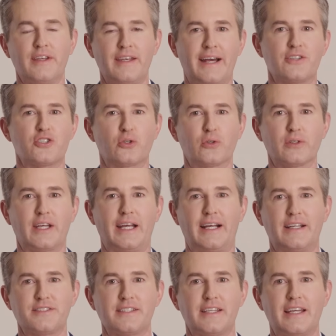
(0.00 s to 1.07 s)
natural
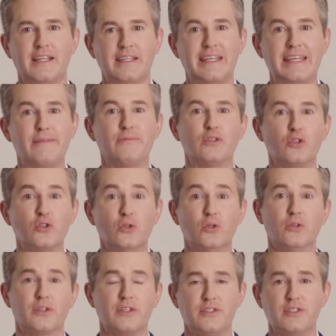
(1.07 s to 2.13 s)
gas, and even
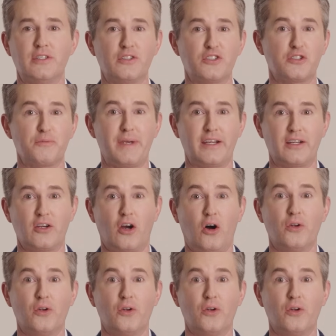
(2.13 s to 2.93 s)
coal continues to make